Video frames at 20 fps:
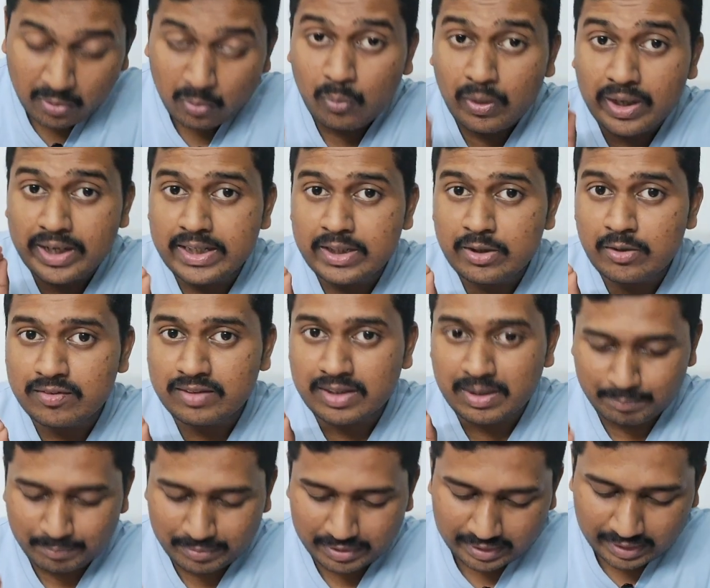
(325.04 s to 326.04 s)
why did you
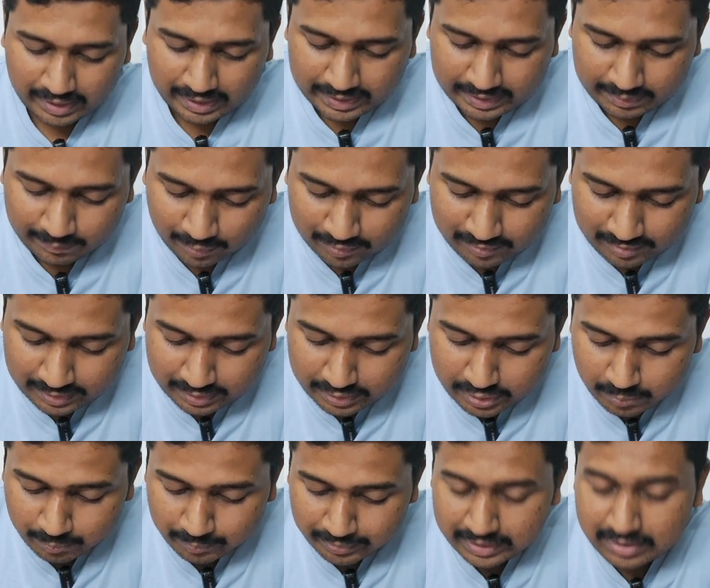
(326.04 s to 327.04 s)
skip it? Was it a
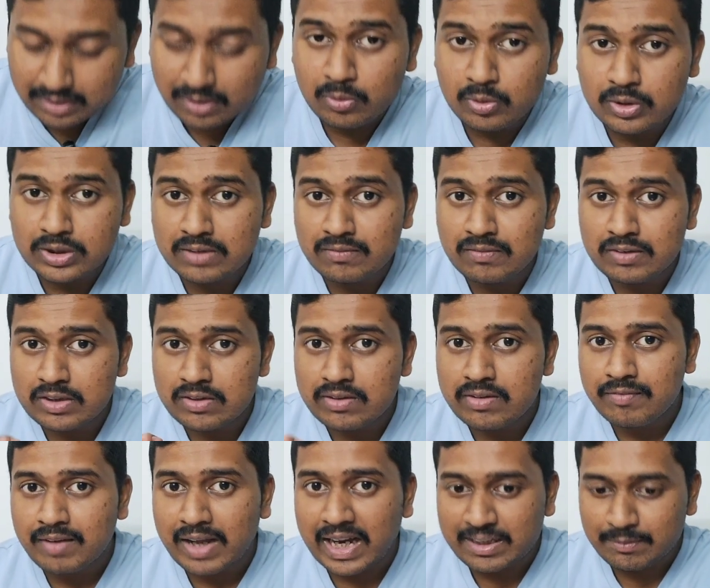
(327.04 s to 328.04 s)
numerical question which is
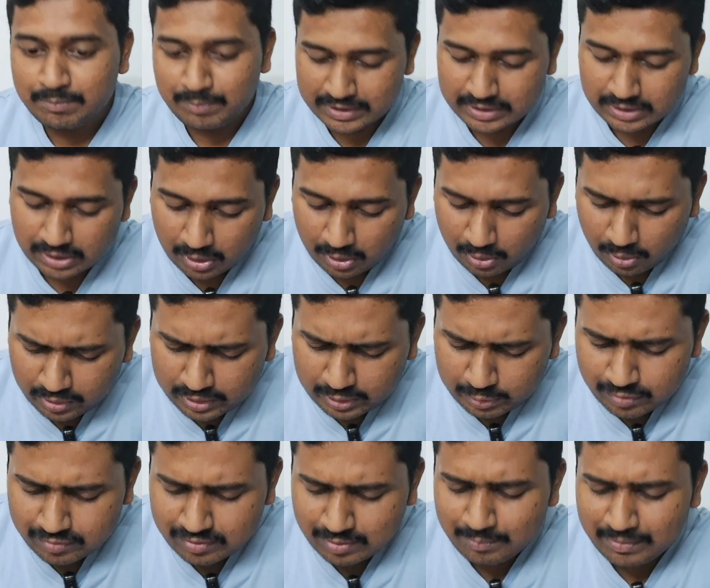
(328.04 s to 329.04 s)
a fact based, or
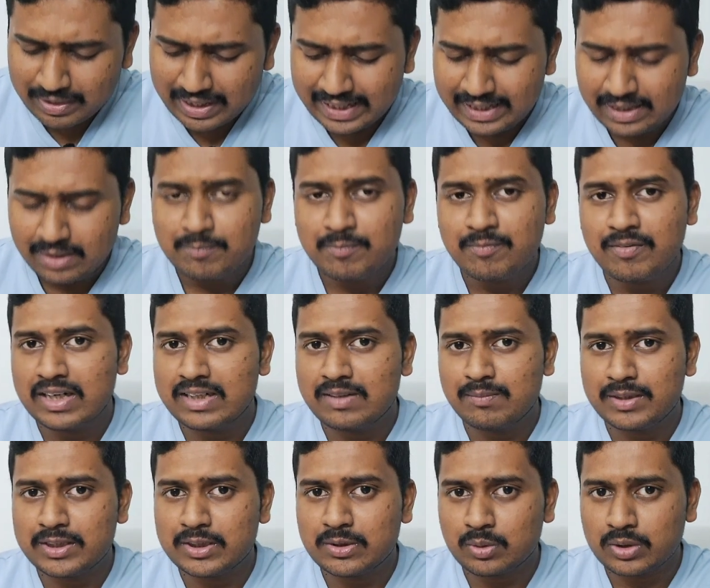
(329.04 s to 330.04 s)
it was some random
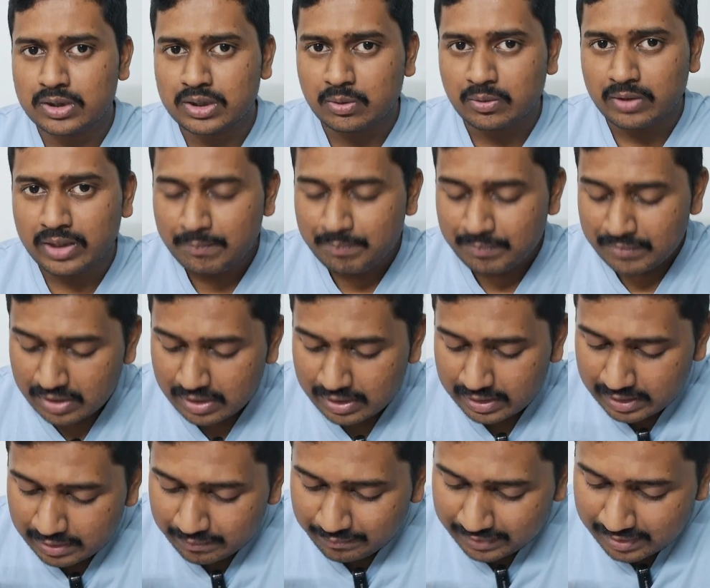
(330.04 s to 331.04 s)
fact based question, okay?
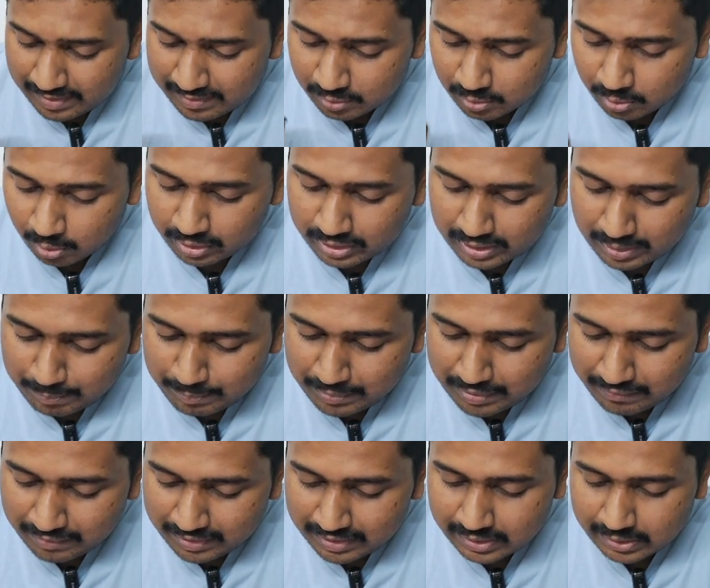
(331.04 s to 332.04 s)
If it is not a
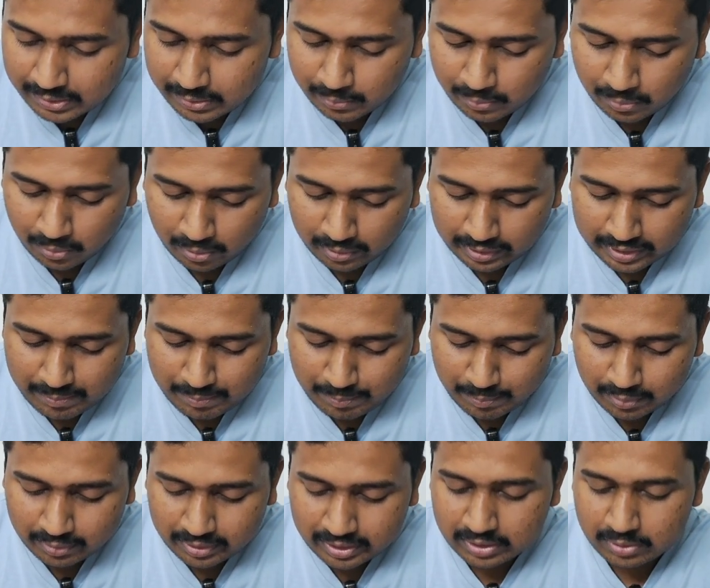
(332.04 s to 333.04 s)
PYQ or
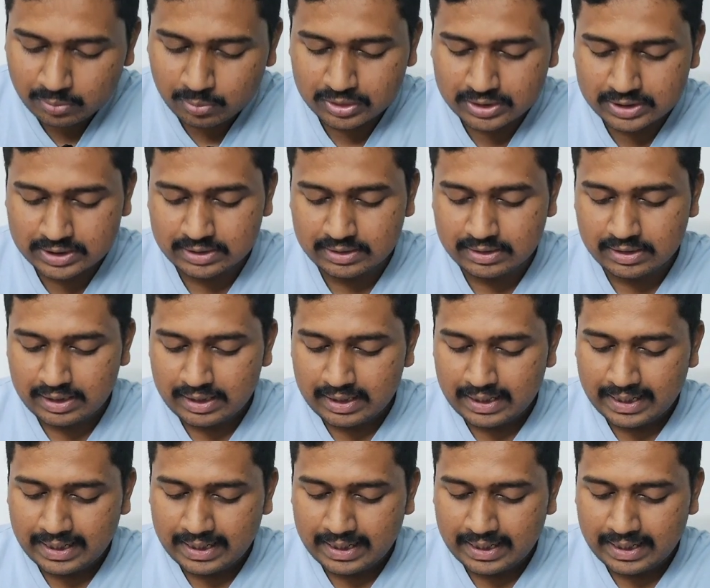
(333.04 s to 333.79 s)
important question